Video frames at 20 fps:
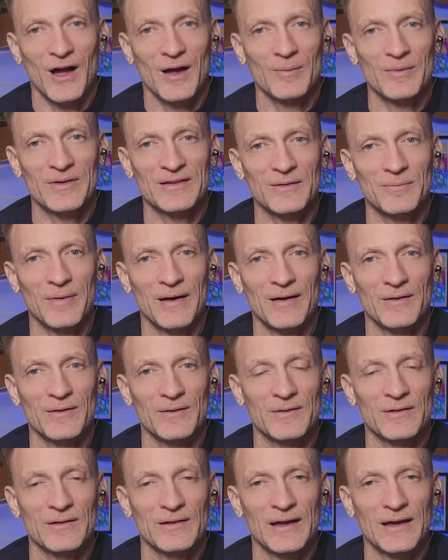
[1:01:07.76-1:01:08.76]
comment
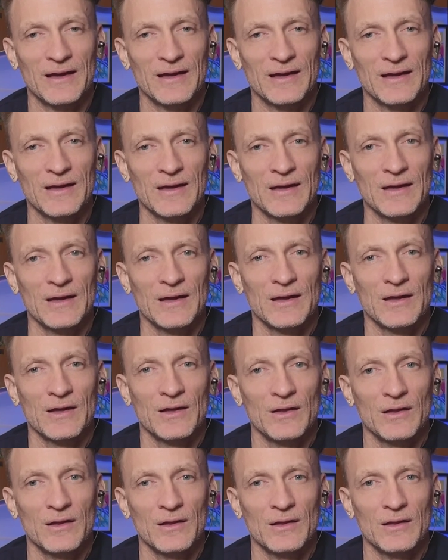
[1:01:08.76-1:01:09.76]
about. Like,
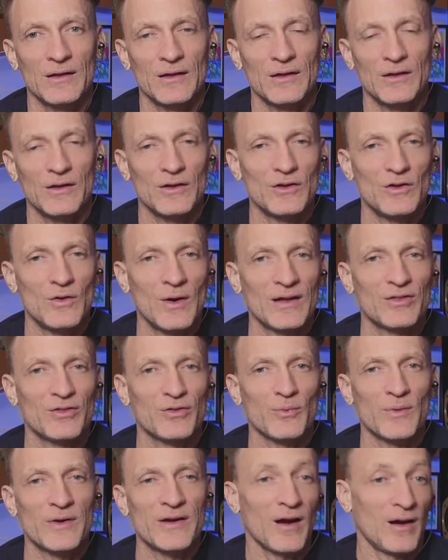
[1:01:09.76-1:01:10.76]
you had
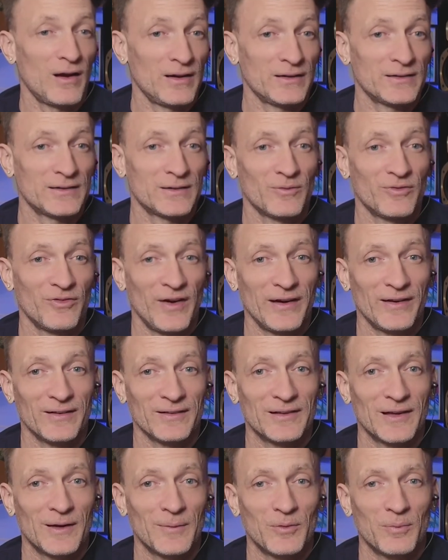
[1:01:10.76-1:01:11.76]
three awesome final
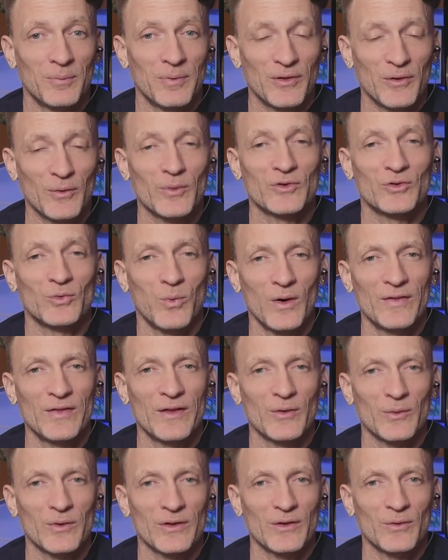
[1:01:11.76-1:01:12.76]
tips, but there was one
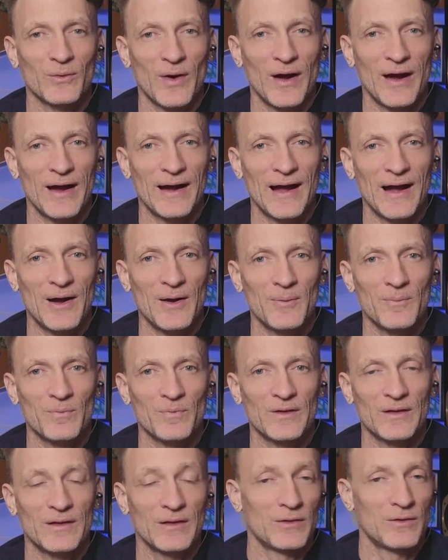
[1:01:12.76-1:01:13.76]
that really rang out.
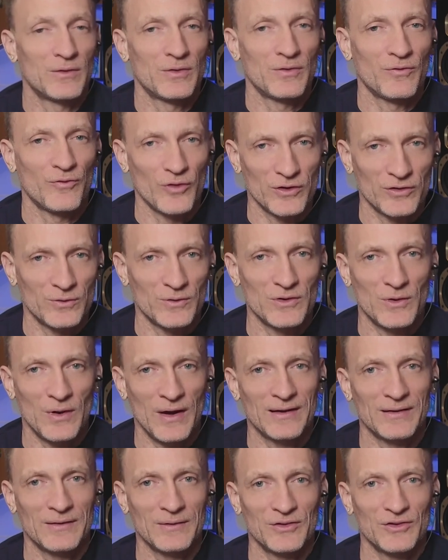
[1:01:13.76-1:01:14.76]
First, you
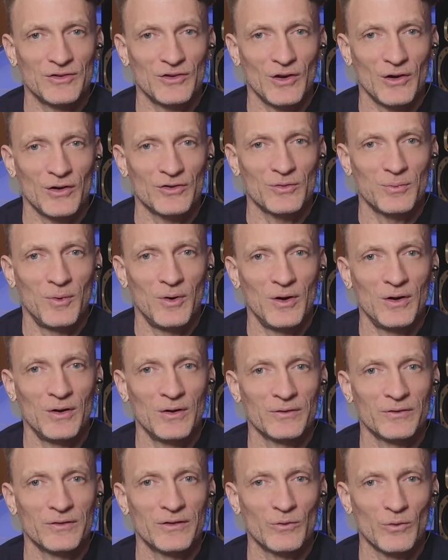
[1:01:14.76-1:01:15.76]
had to start
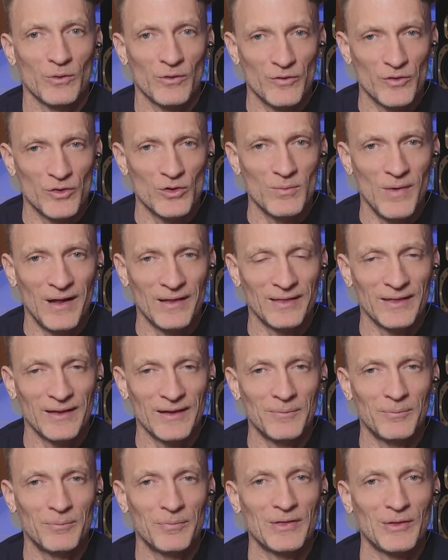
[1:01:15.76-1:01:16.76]
small, then review
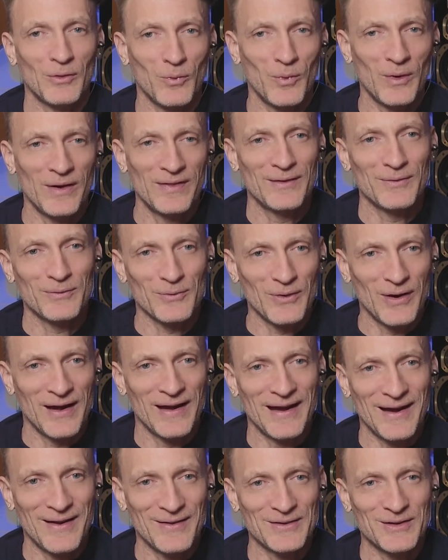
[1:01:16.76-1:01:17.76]
monthly. But the one that
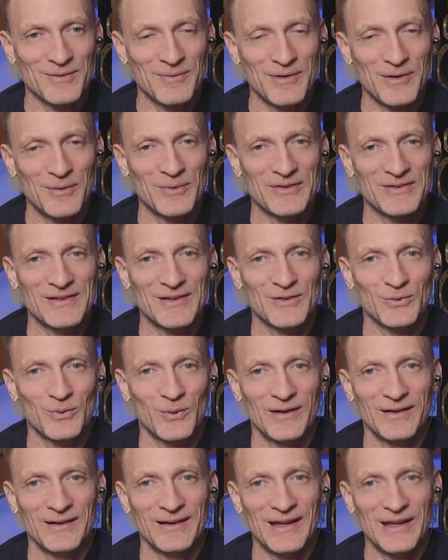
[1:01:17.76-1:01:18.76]
rang out to me was this
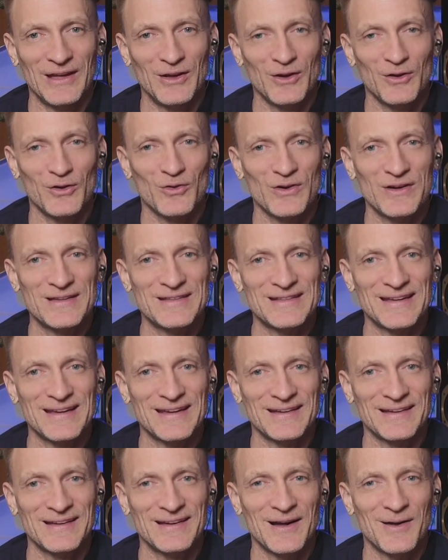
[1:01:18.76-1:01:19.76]
one: increase
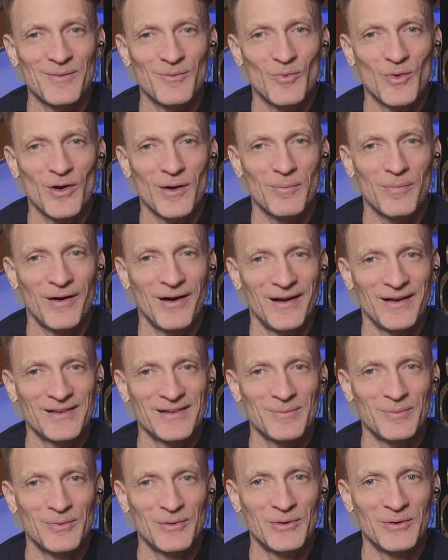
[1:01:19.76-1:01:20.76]
income where
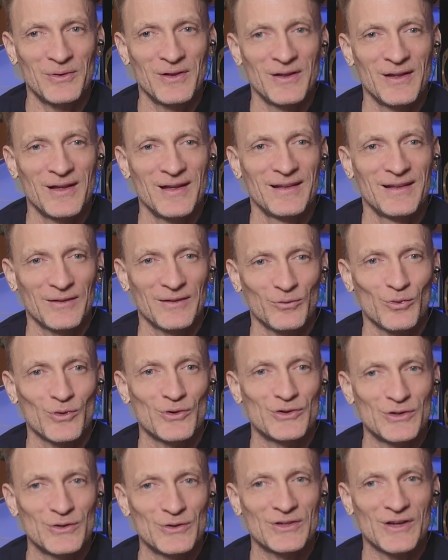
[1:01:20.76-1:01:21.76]
possible,
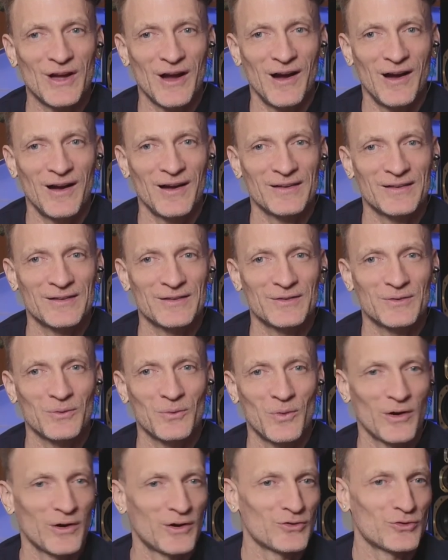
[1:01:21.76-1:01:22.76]
reduce costs
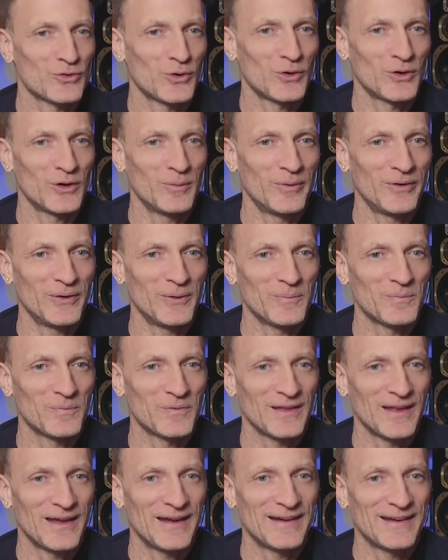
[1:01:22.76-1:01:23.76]
where controllable.
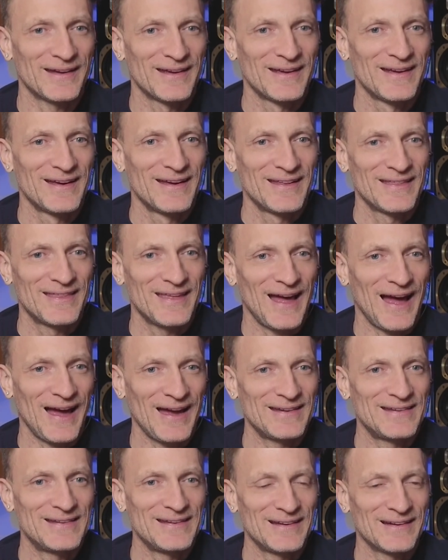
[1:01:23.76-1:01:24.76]
Like,
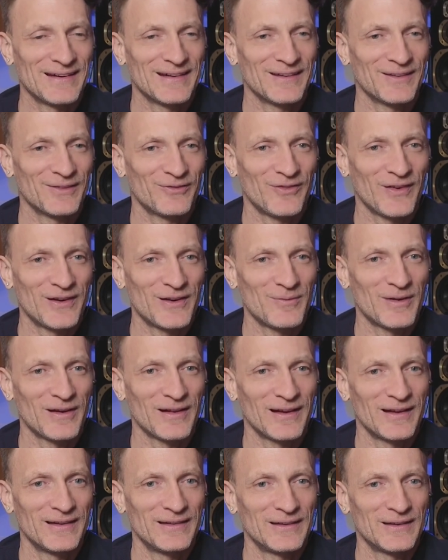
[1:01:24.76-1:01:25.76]

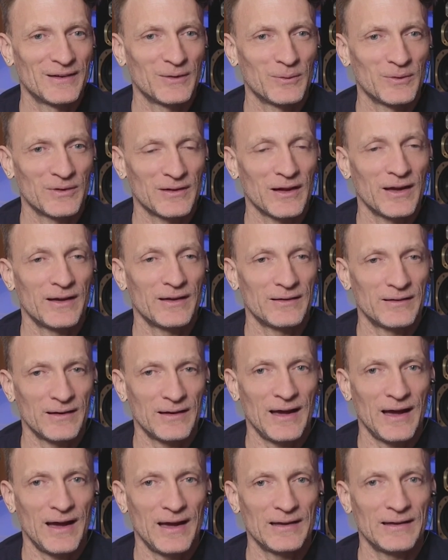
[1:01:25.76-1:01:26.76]
fundamental idea was like
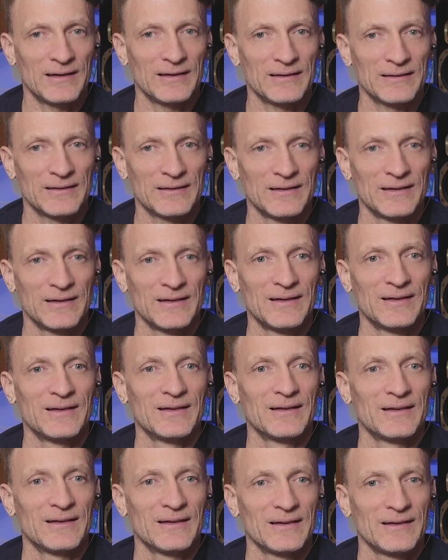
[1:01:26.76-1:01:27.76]
to kind of
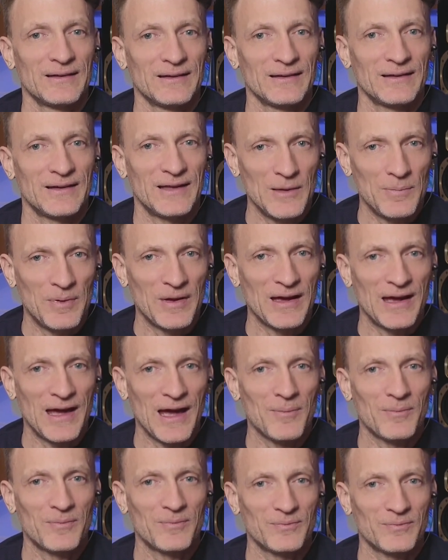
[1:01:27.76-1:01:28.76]
keep
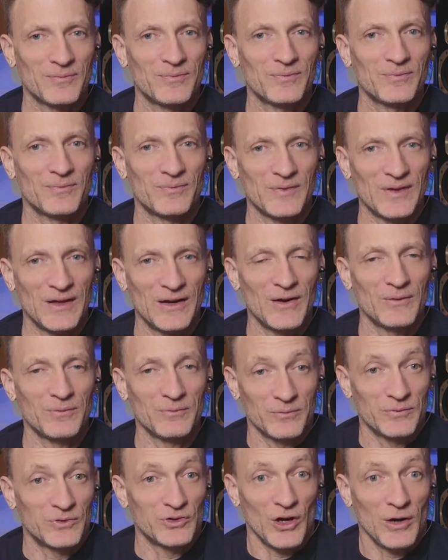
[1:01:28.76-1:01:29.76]
income,
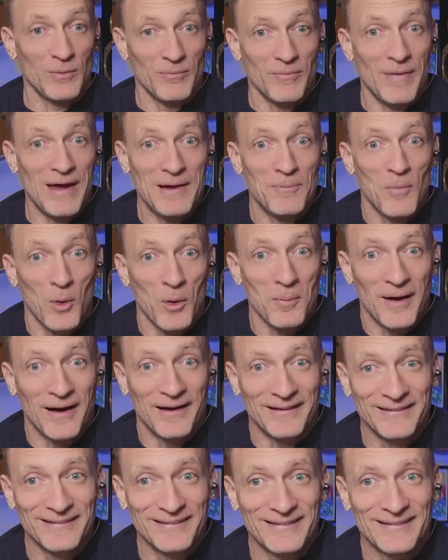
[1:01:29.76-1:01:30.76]
make more
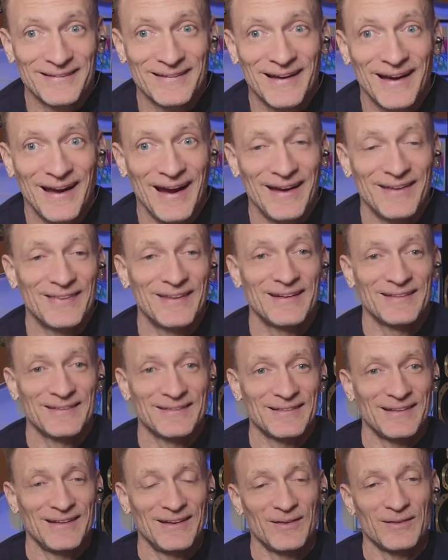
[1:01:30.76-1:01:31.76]
money, and
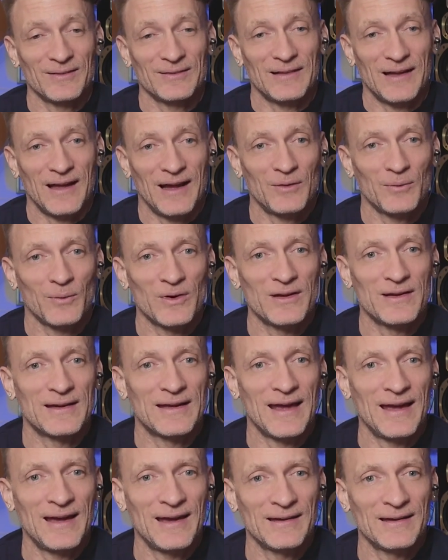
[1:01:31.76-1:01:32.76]
then, cut where
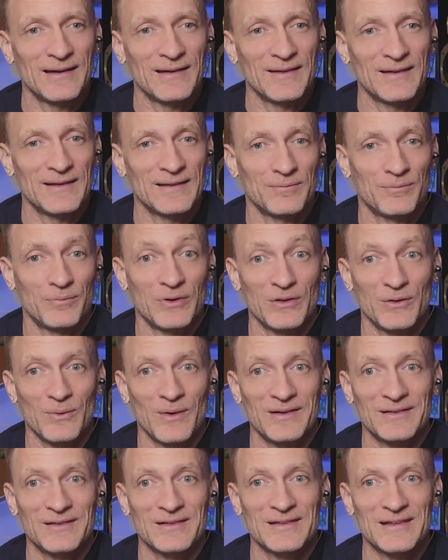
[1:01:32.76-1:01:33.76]
you can and then put the
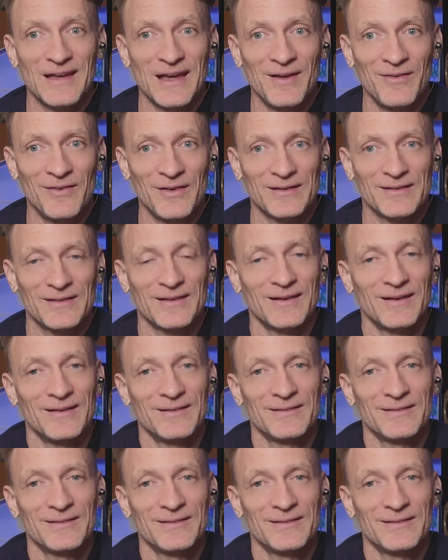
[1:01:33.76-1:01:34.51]
rest in savings.